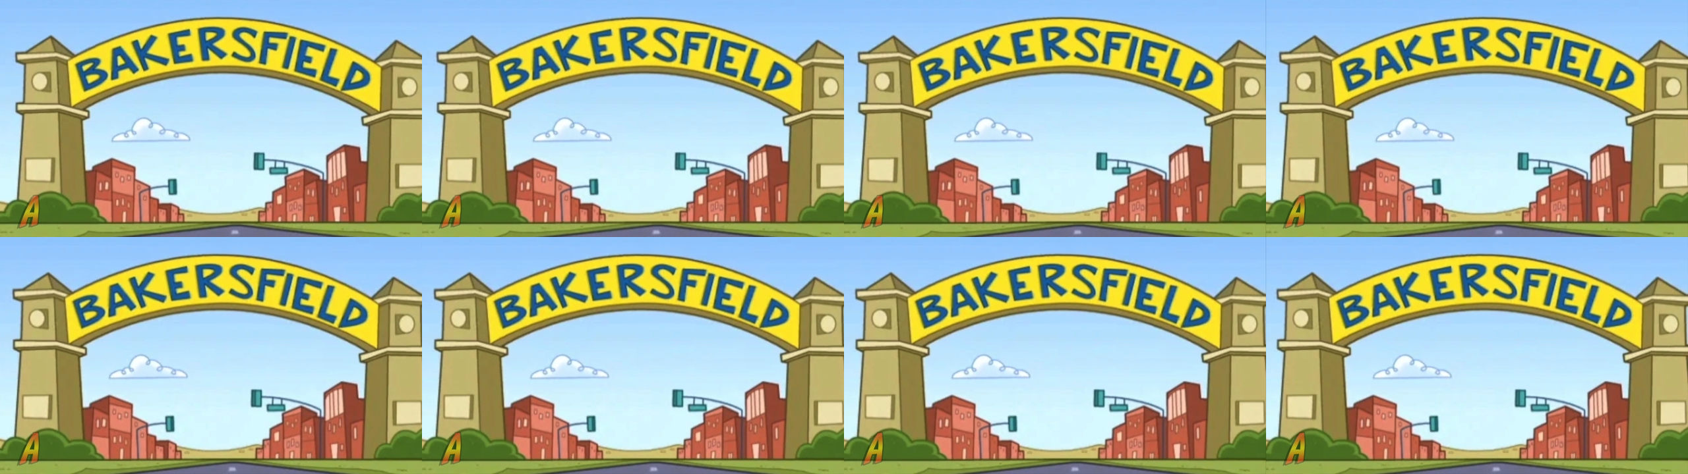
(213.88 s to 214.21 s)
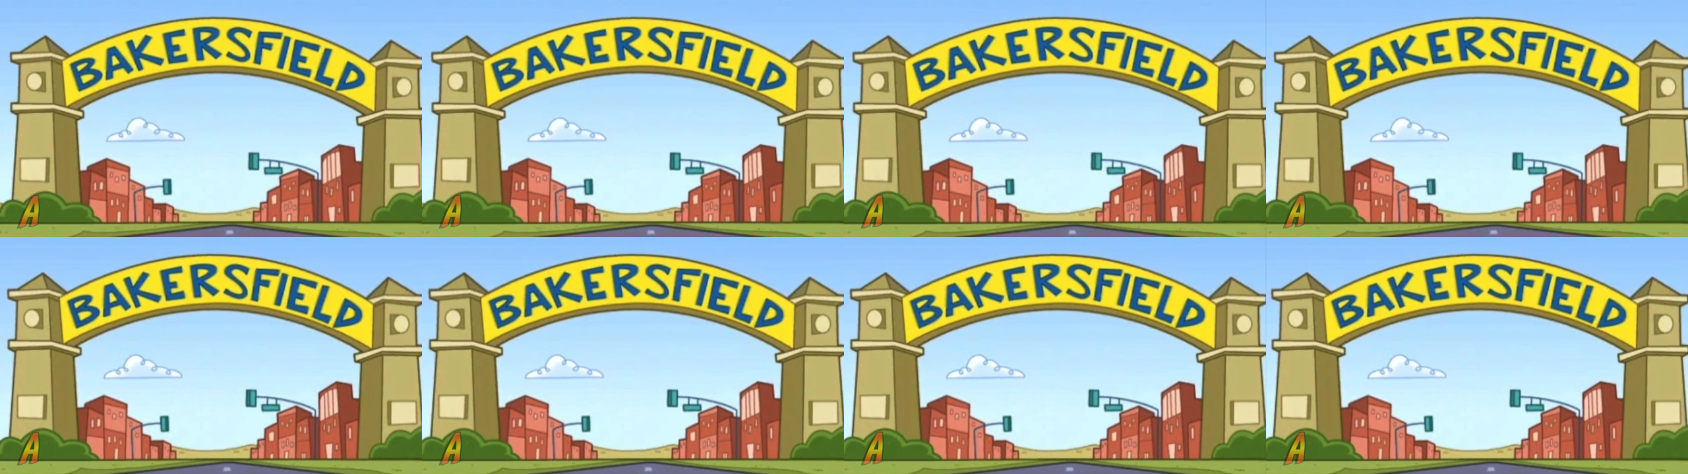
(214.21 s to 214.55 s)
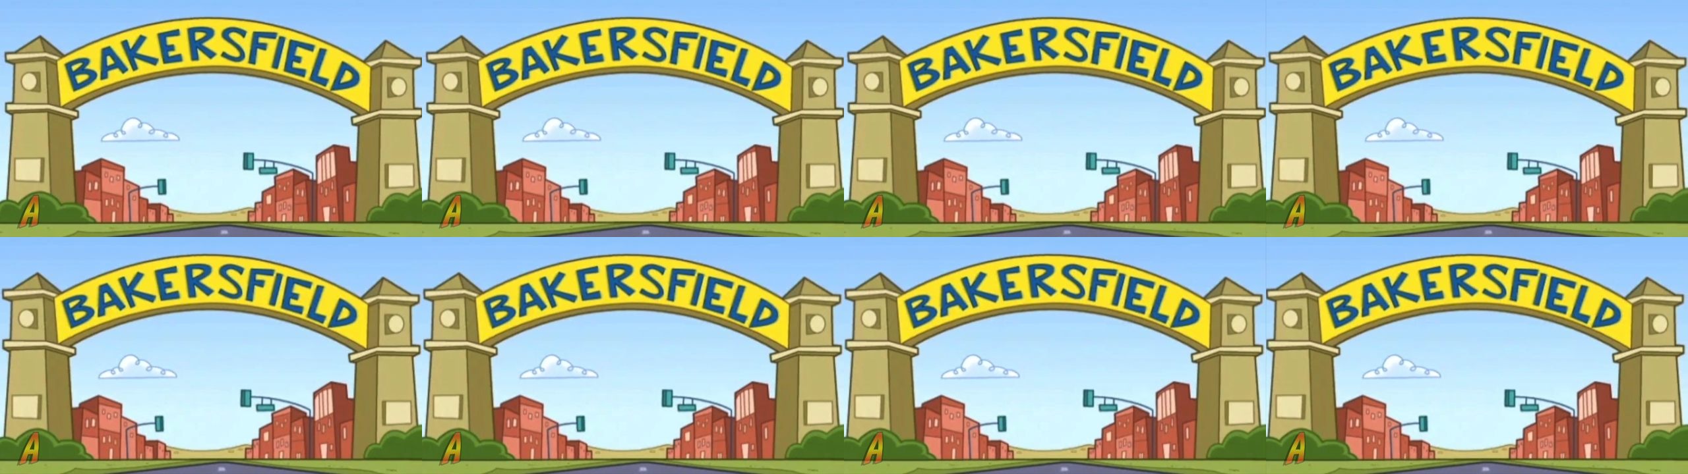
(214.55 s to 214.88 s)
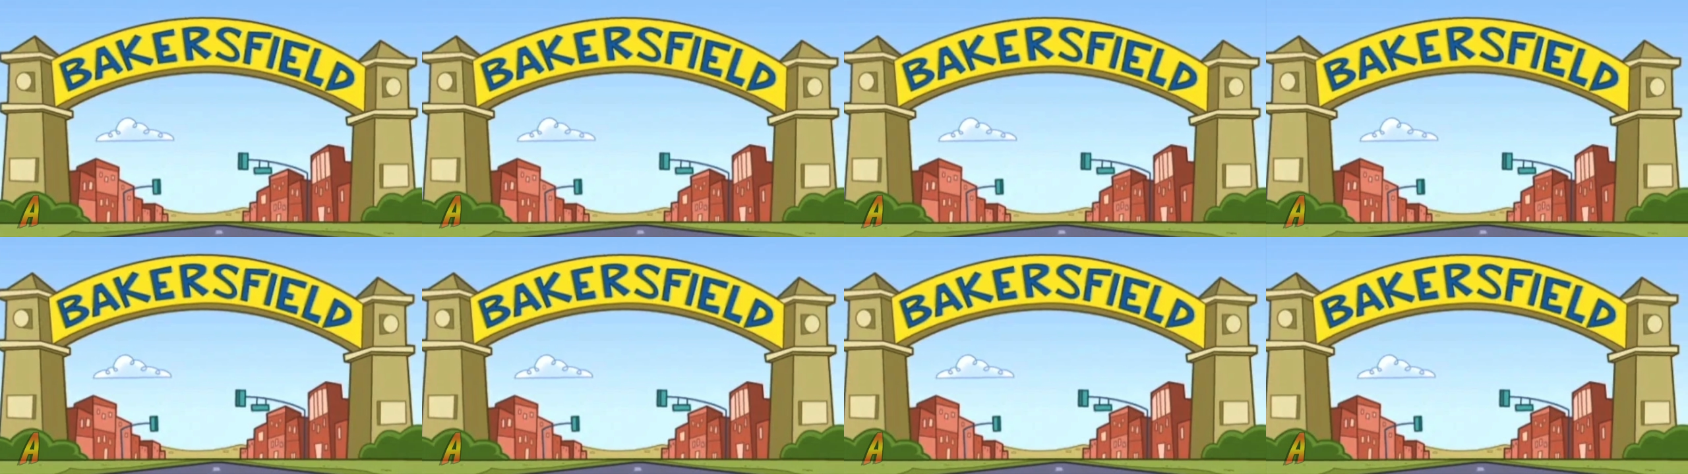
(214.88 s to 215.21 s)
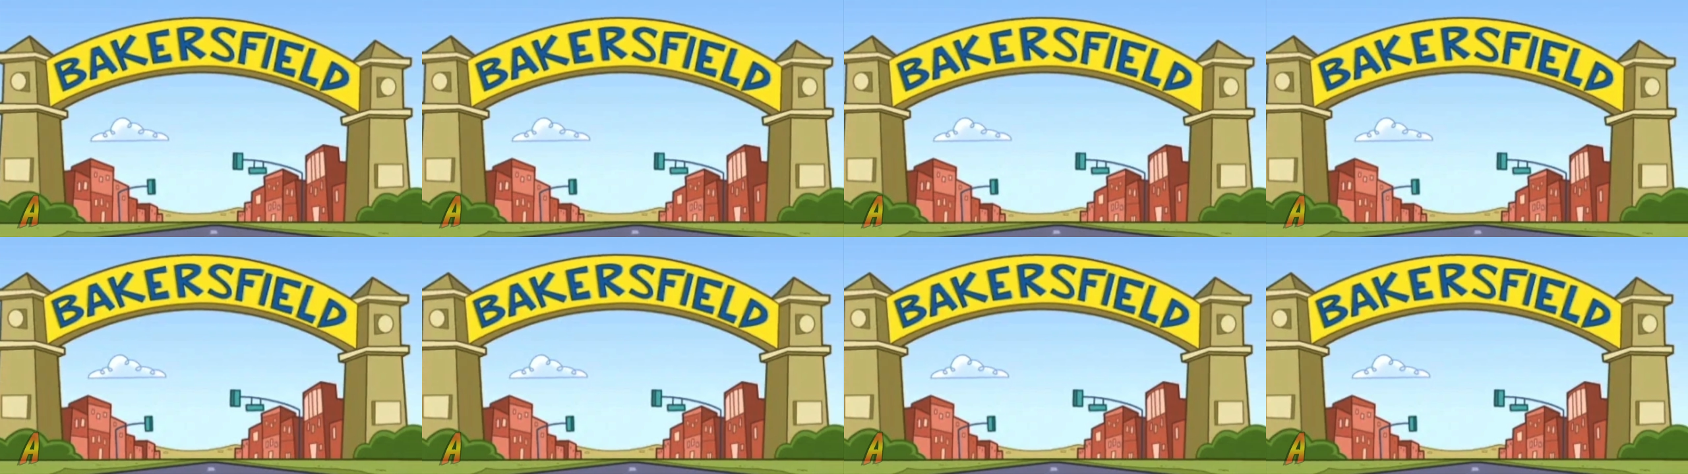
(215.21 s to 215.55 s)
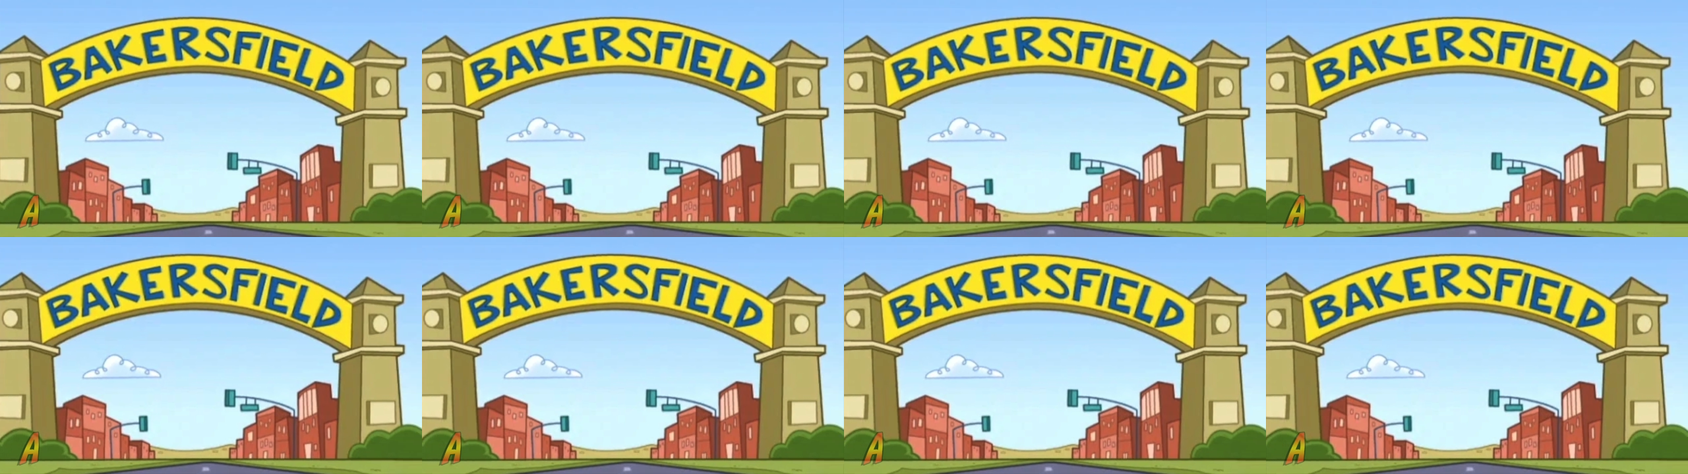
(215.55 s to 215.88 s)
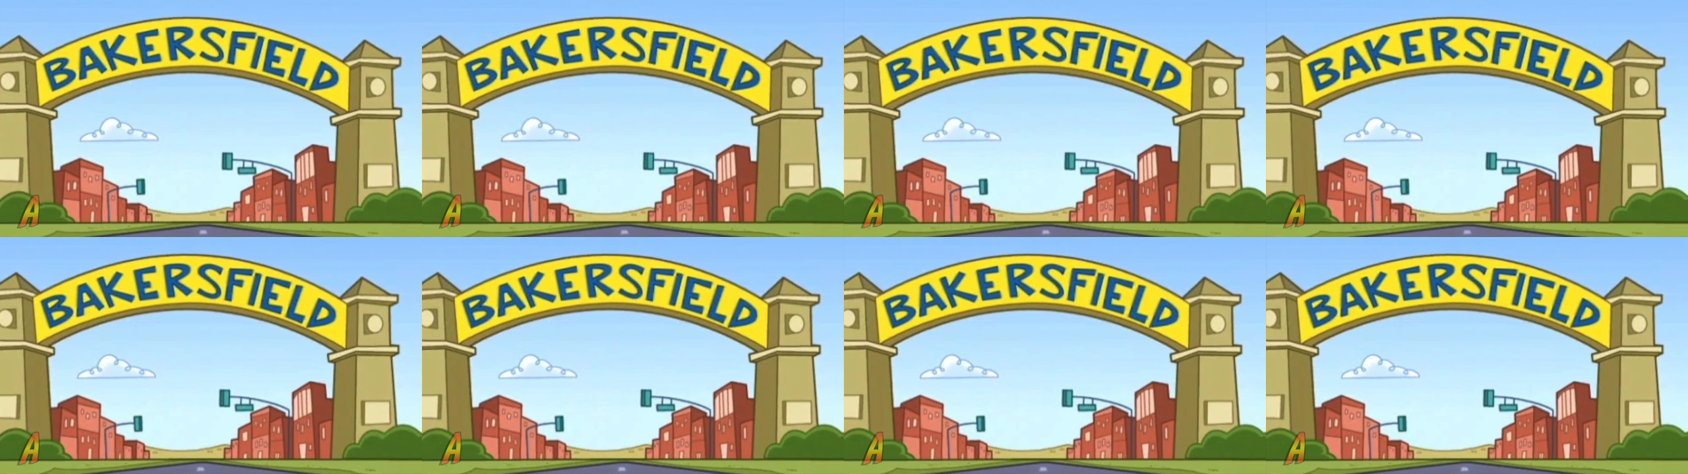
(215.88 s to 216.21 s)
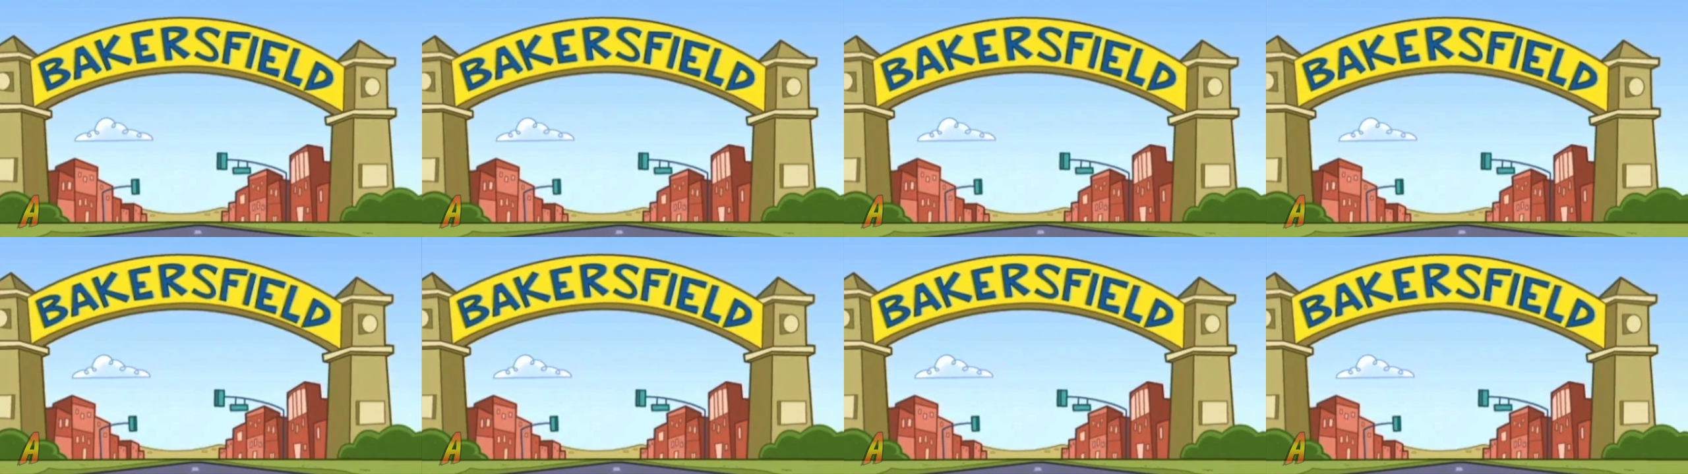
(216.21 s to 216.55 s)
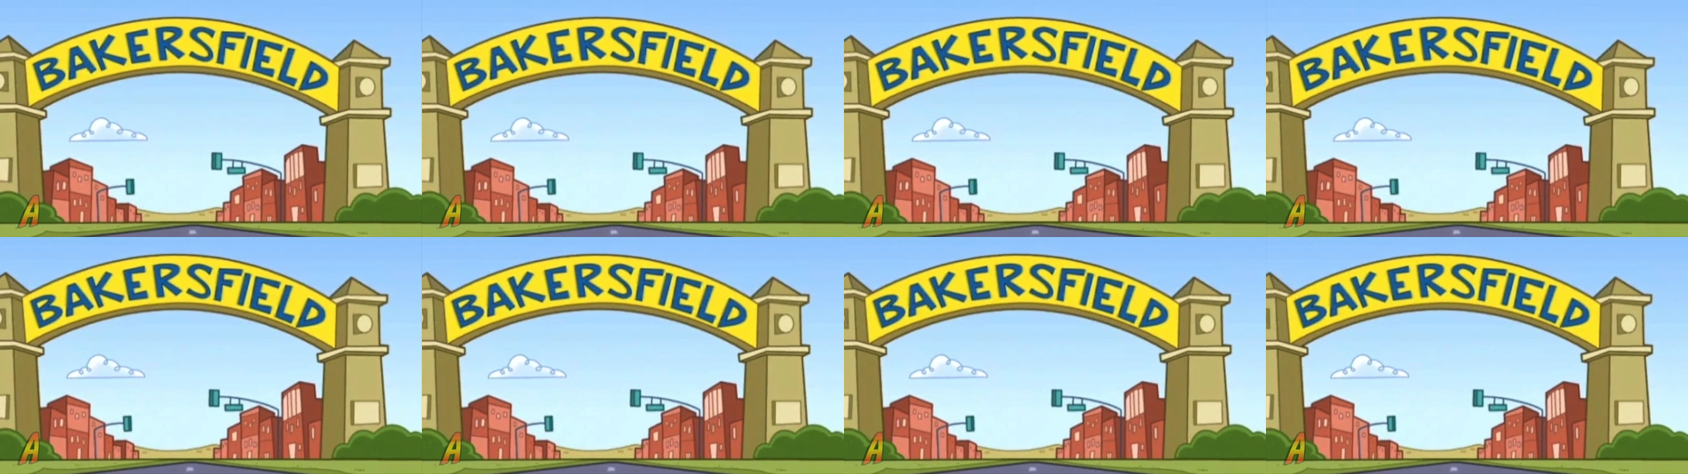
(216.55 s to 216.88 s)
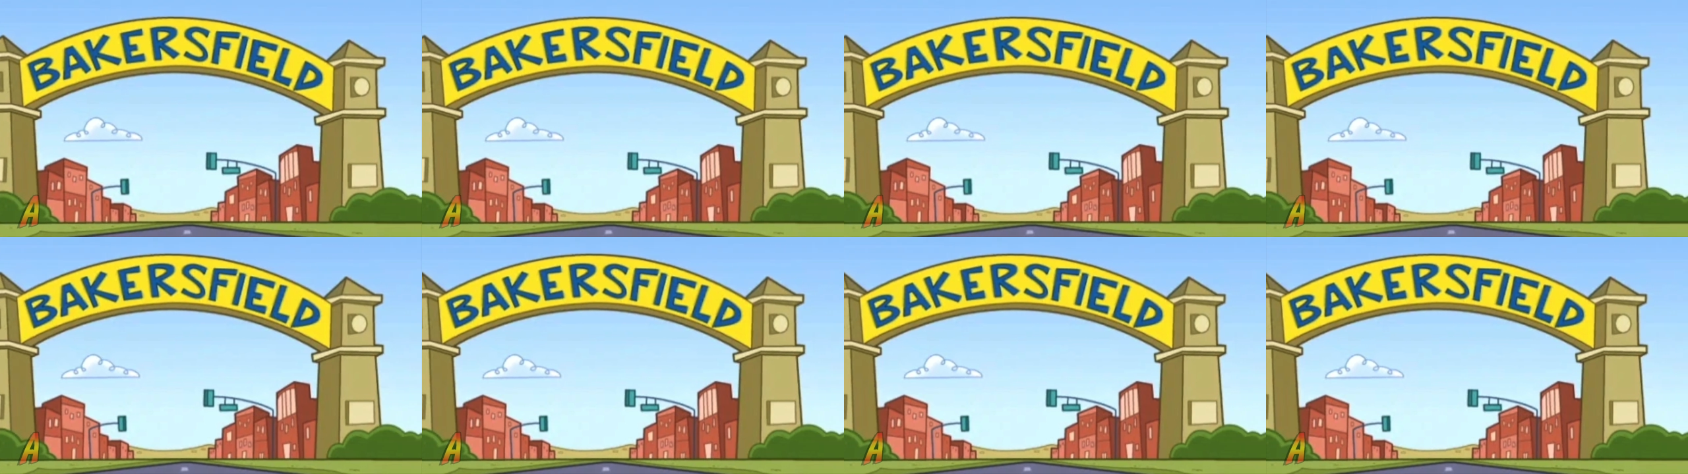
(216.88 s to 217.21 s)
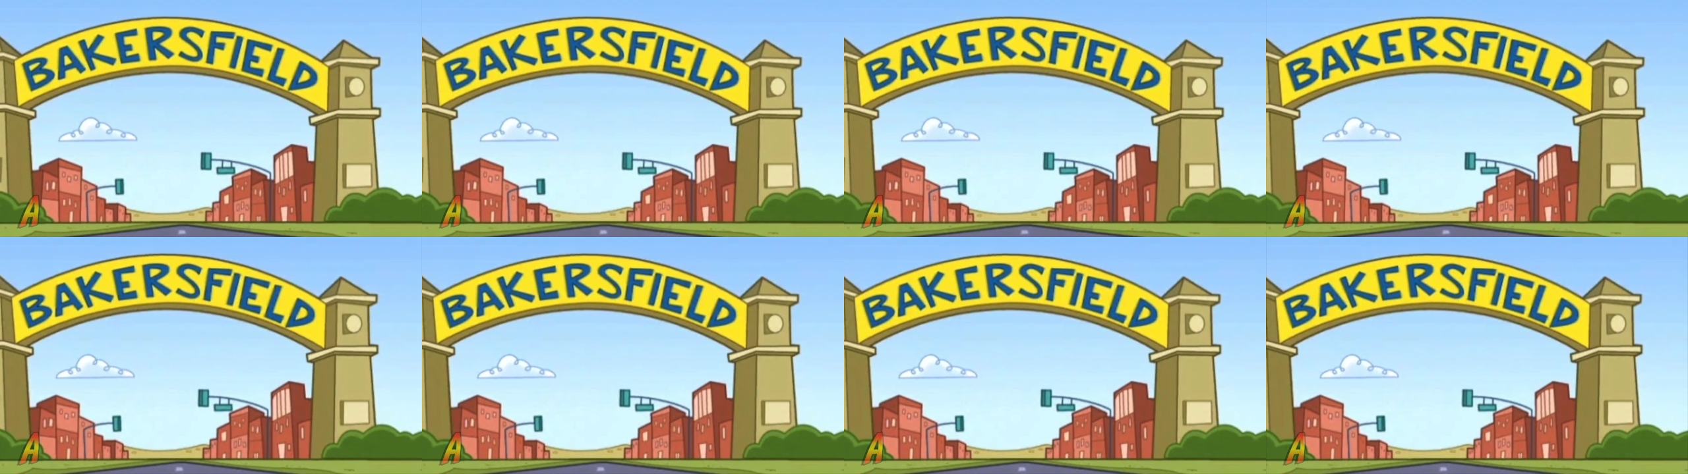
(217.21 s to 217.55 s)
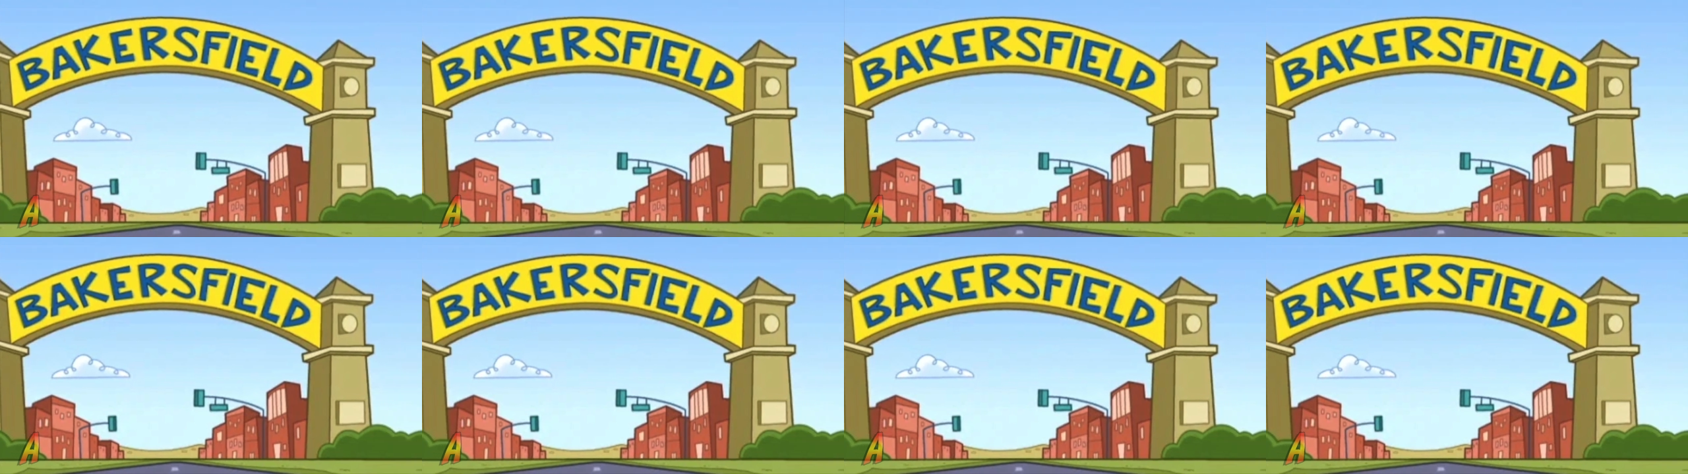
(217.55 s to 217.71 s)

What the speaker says: [unreadable: no face in view]